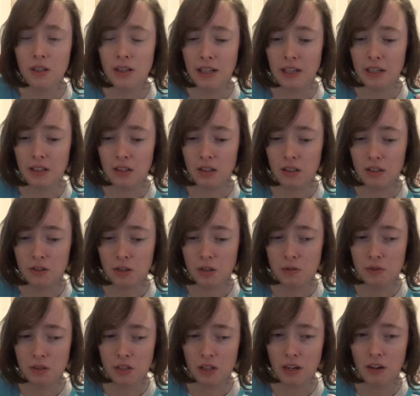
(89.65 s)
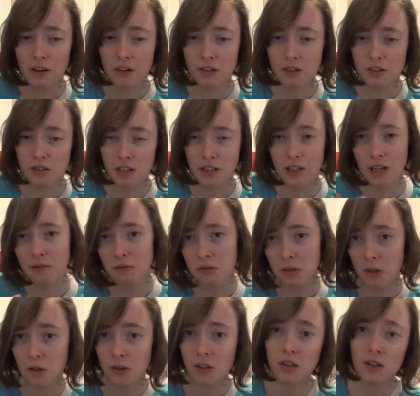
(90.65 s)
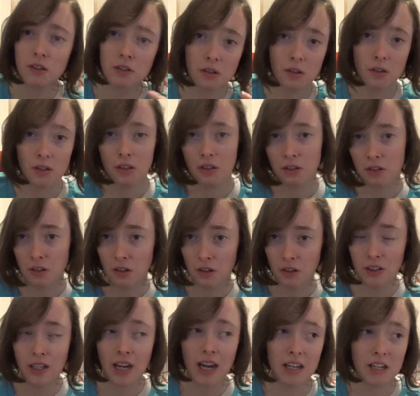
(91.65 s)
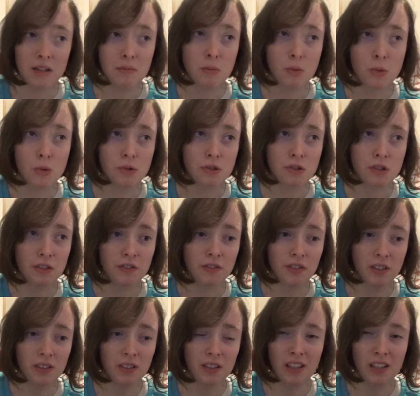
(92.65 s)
like in terms of characters they kept talking and talking and talking adding more stuff in